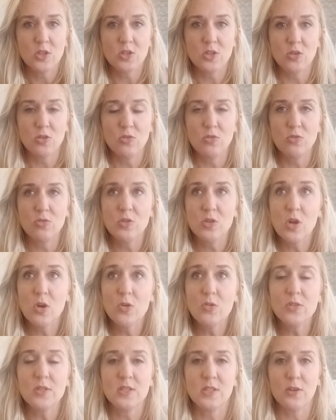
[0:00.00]
to
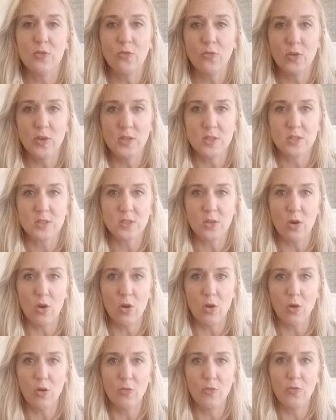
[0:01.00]
know the difference
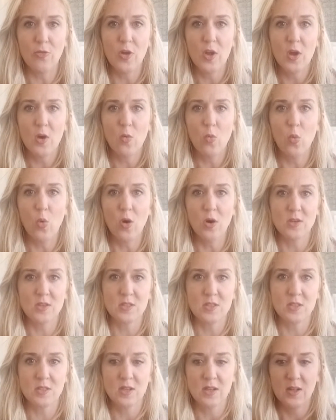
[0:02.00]
of
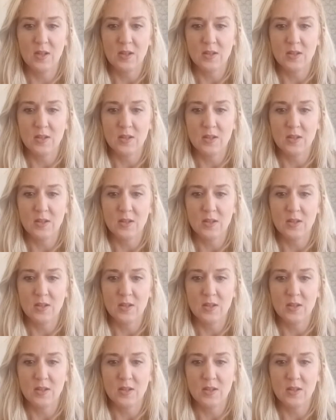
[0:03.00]
what